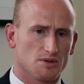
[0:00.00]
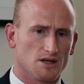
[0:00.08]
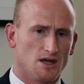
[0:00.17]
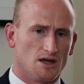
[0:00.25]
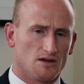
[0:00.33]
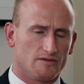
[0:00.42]
But
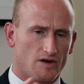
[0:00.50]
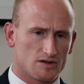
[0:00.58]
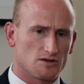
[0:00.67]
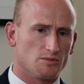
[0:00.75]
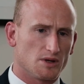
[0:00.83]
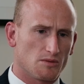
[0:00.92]
you've
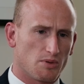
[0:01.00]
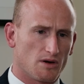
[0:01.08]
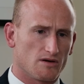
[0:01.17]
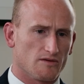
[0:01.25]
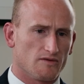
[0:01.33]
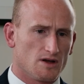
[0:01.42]
also been a
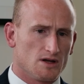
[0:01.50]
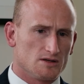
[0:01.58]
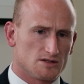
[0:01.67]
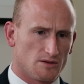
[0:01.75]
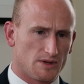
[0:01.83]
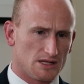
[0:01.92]
part of
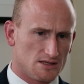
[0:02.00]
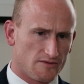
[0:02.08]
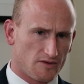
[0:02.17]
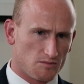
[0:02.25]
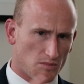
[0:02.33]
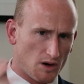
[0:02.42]
so many
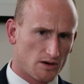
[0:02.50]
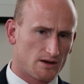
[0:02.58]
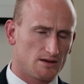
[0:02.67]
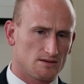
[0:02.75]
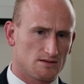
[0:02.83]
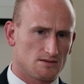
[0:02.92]
different
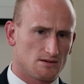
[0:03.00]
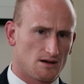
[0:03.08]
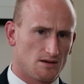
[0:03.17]
markets,